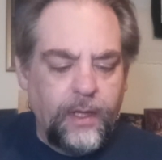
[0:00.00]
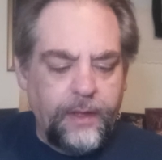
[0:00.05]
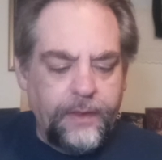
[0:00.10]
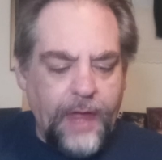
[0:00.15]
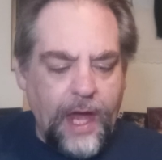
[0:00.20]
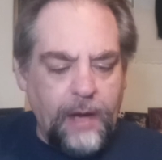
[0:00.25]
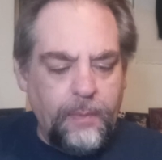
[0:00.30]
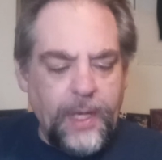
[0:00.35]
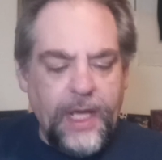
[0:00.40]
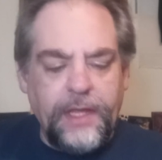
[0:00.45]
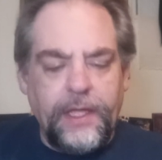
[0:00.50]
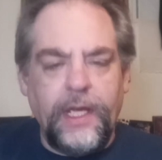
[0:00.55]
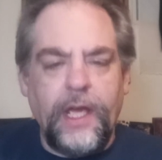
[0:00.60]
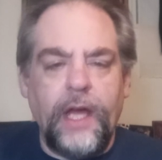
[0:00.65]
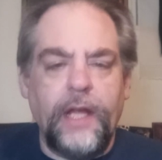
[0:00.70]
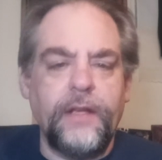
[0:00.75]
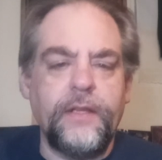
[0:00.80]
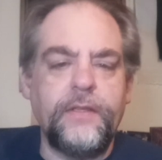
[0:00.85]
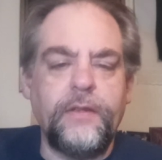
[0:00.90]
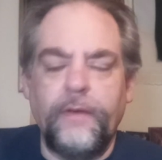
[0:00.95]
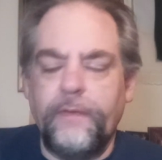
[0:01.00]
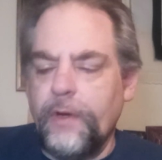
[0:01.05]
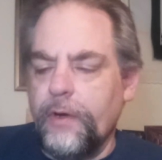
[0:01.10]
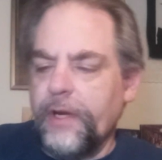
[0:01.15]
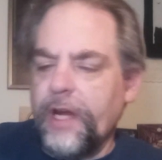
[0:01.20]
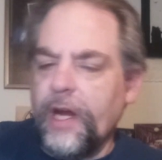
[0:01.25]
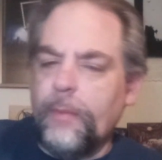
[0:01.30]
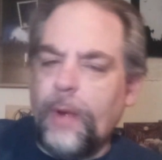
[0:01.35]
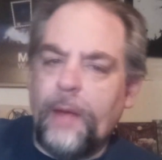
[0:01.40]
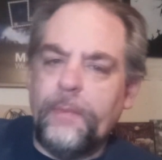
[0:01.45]
that'll be at the end. So if you don't
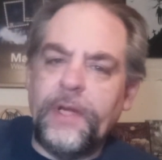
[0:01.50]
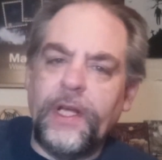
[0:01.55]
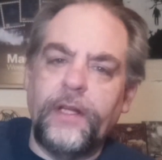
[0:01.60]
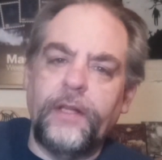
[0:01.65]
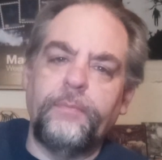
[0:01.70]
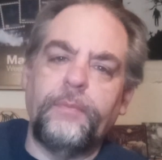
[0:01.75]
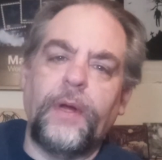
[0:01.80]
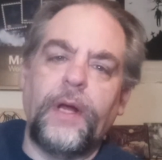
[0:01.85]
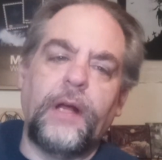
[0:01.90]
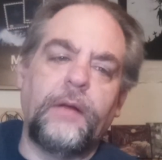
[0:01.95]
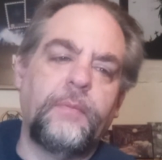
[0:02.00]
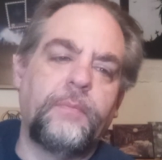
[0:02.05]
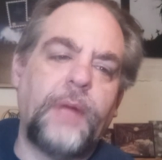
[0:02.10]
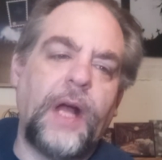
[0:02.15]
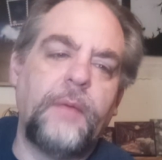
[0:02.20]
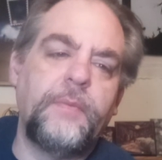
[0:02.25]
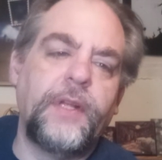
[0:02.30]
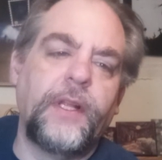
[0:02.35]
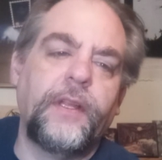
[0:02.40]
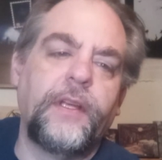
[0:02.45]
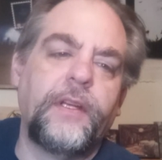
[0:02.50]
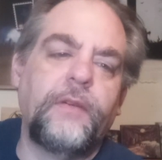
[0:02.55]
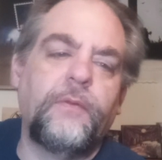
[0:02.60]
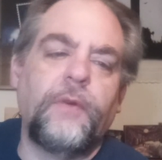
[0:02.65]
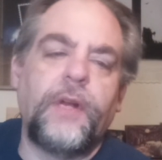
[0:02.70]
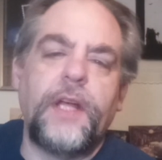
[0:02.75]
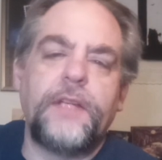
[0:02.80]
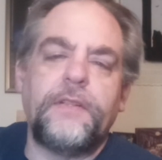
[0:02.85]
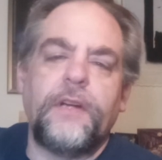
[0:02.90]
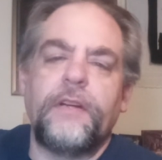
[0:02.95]
care about Bob Dylan,
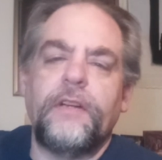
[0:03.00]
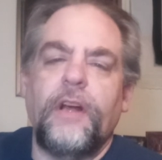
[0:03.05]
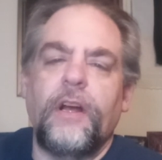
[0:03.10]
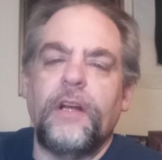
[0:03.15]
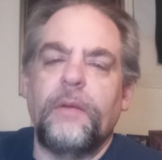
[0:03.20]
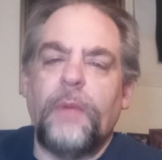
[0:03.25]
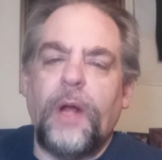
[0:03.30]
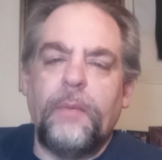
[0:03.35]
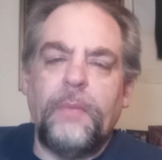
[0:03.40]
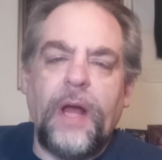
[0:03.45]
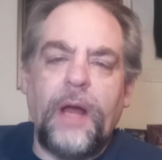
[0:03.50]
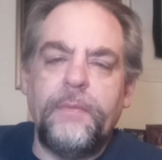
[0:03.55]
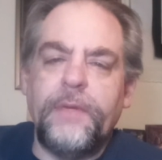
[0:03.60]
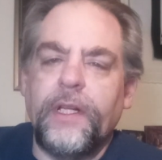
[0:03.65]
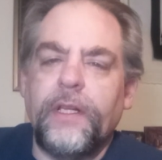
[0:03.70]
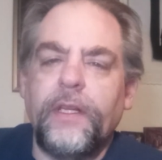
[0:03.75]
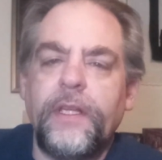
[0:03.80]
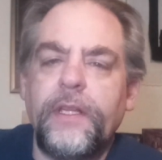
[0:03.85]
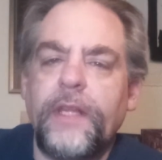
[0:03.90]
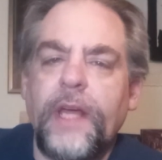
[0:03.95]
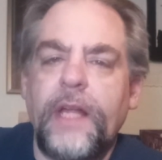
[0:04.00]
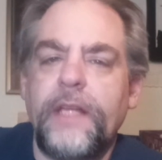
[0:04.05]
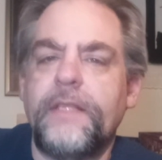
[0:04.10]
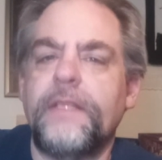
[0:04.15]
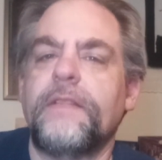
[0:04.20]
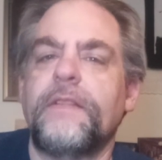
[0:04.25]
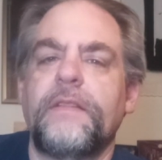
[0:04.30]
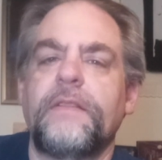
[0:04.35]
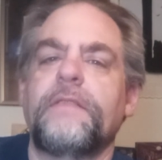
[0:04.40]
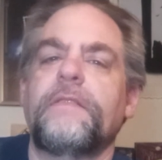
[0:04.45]
when I start talking about Bob Dylan,
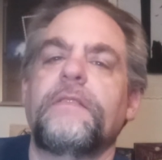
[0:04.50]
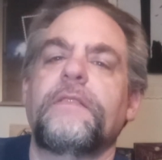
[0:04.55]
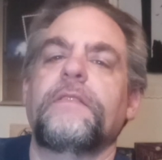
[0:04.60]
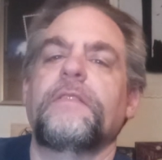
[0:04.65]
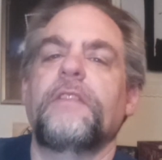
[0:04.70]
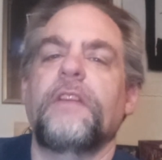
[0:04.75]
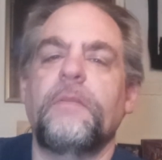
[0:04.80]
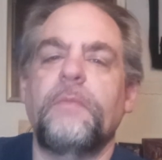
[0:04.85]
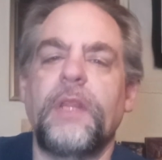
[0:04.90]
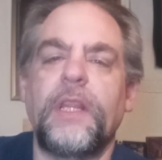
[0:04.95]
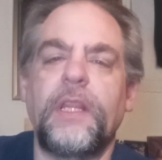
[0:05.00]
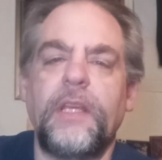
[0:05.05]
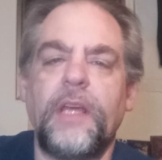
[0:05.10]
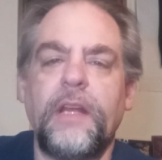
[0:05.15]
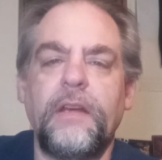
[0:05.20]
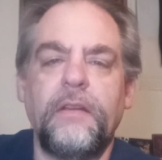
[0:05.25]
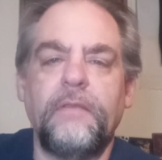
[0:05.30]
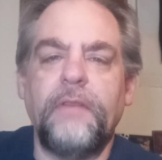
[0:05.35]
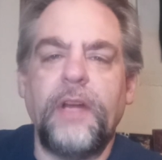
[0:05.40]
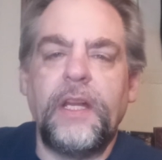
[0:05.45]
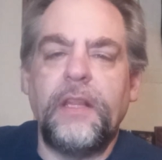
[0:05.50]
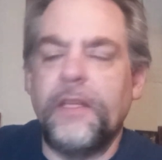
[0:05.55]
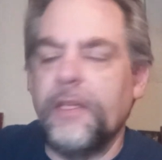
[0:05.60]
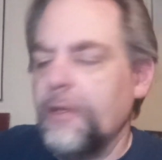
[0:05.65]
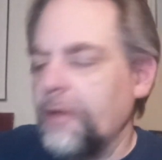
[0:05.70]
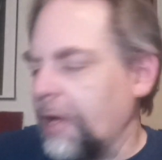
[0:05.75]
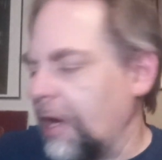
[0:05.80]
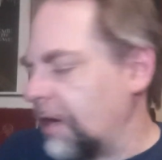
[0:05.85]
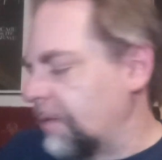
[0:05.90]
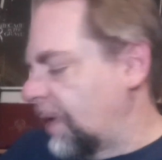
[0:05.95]
that's going to be the end of anything
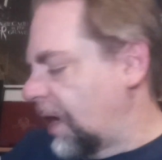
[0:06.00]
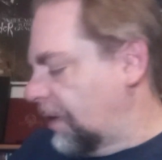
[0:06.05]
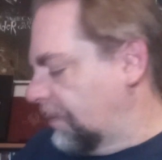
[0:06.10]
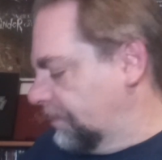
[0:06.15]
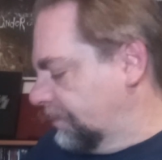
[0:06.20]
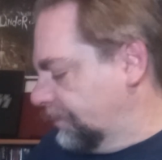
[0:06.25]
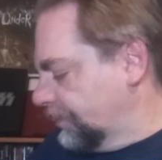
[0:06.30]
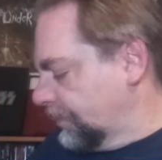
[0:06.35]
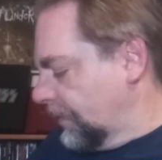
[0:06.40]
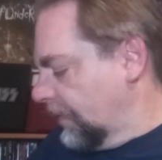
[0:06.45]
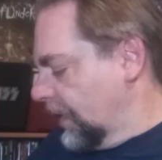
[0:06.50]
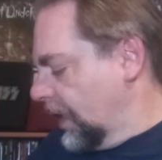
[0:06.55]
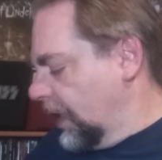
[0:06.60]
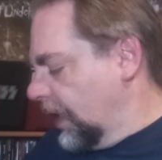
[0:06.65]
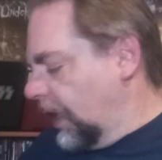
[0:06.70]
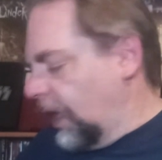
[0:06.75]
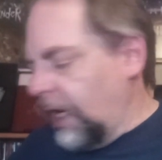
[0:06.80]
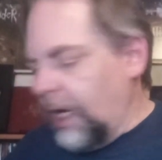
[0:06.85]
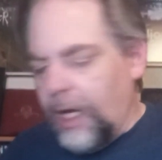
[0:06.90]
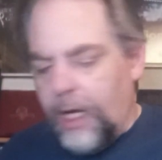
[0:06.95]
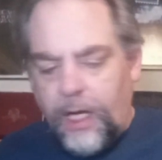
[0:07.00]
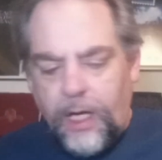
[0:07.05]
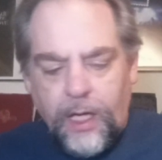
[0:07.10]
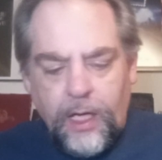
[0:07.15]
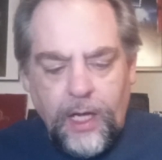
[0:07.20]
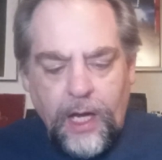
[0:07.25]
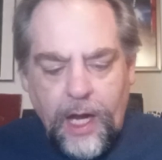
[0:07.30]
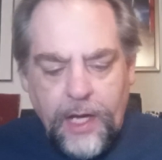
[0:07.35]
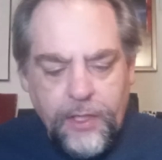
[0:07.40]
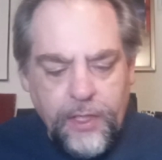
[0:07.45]
you care about.
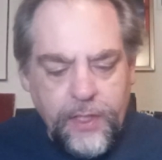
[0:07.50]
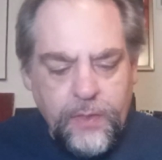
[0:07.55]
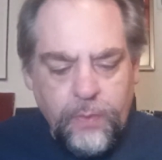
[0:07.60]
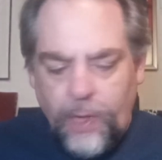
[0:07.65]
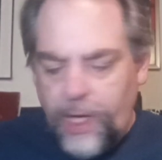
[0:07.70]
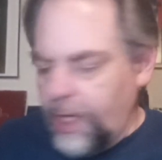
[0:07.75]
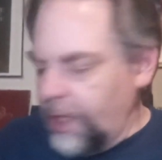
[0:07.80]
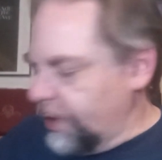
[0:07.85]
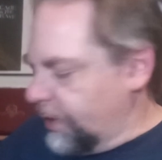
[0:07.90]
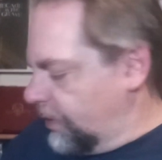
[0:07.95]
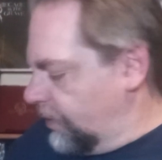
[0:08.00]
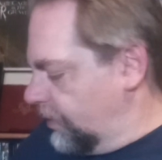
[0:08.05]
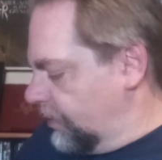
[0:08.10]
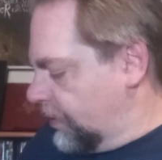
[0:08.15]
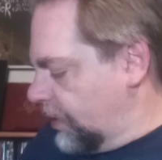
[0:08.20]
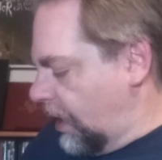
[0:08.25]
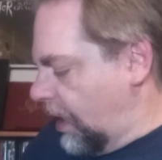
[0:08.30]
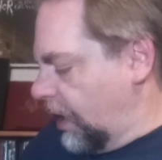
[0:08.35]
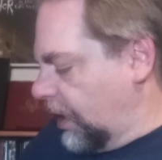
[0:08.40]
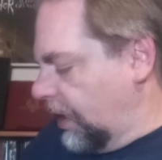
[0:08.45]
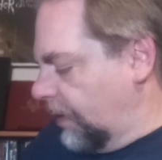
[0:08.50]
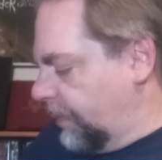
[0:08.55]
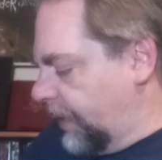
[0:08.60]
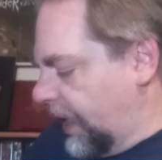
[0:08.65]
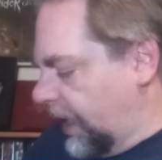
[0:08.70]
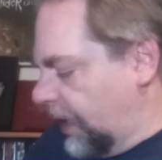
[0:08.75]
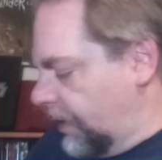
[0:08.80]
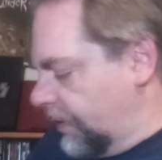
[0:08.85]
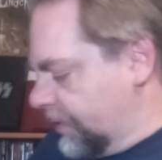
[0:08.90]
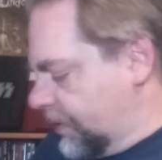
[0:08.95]
I just wanted to talk
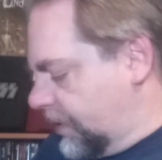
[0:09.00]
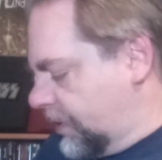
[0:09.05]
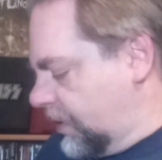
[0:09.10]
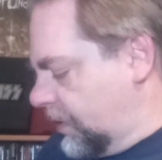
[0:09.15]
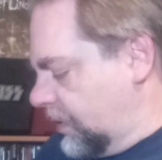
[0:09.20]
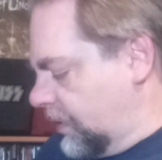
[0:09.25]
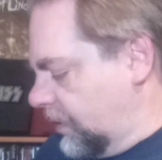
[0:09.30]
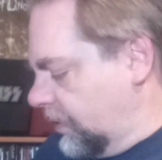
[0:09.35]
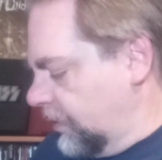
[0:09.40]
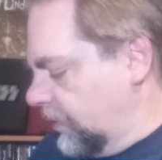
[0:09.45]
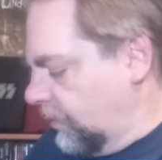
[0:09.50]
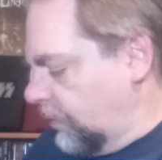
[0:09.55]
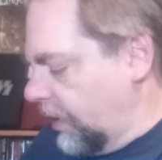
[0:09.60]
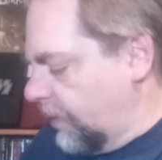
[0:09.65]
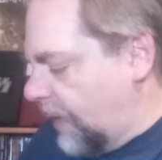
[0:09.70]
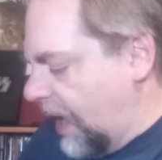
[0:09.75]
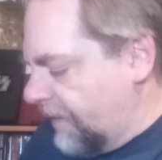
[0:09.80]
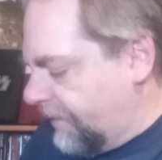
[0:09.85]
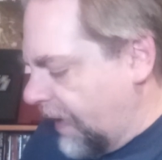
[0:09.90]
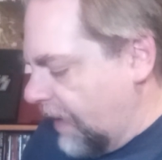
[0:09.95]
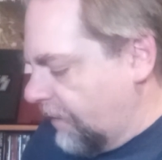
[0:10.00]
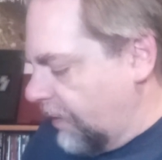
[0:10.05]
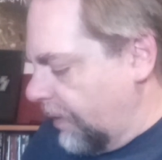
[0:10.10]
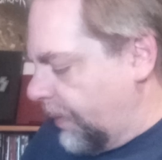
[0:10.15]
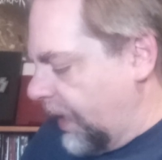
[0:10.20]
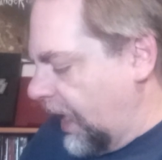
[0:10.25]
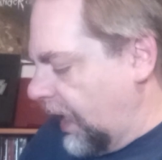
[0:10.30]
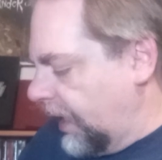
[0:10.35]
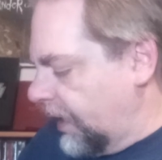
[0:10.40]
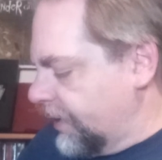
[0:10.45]
about one of my favorite
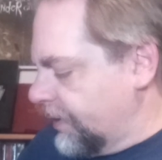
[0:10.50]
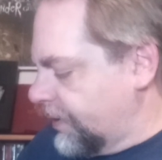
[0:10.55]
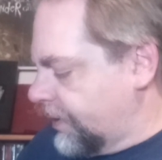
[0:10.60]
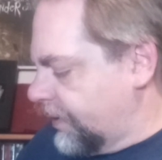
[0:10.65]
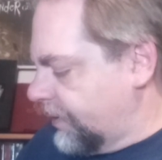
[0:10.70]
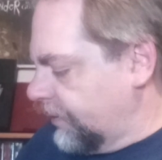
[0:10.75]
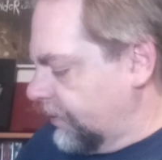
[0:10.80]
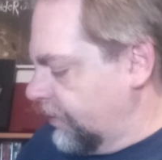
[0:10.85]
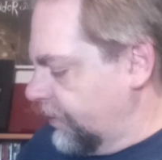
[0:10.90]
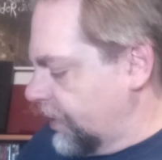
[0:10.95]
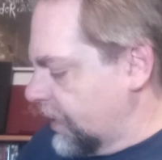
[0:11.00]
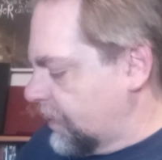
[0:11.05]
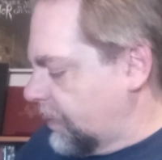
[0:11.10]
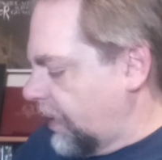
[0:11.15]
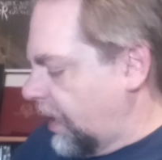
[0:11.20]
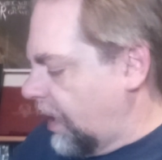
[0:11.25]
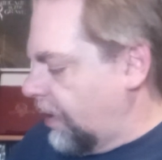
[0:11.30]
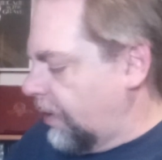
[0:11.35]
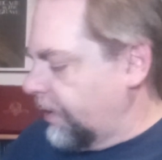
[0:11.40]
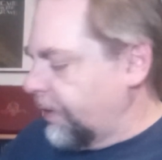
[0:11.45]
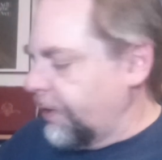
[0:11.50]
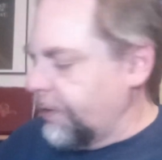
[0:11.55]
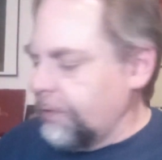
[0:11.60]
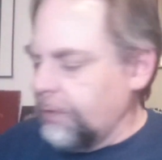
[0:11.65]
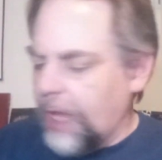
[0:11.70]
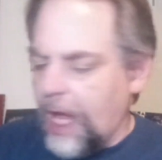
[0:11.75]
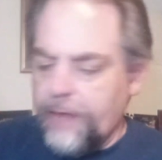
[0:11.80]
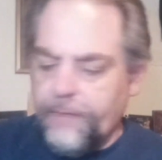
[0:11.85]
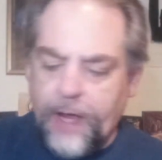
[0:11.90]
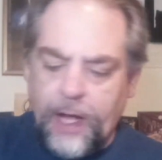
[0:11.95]
bands who just put out a new
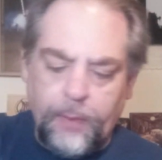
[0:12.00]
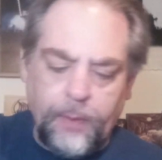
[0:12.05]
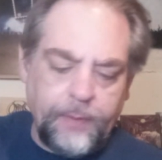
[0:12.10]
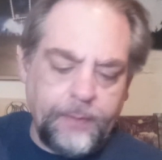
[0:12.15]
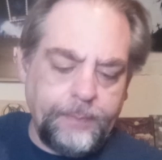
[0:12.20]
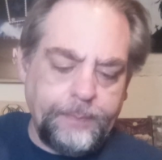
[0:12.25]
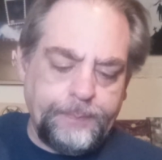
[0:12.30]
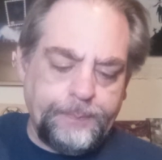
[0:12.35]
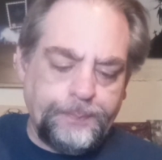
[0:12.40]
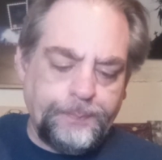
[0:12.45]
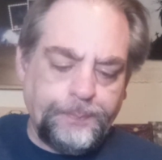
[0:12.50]
live album,